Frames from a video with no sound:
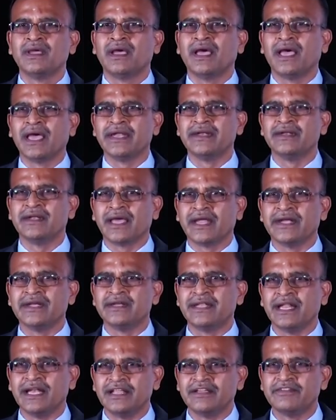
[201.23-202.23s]
and
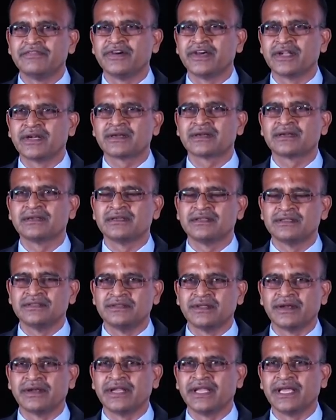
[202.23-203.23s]
deliver
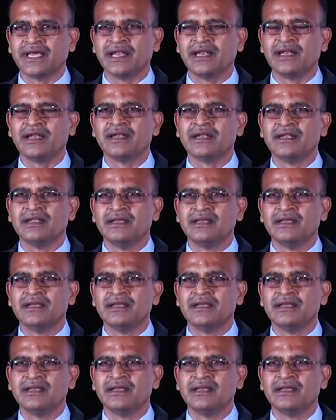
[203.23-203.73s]
the real,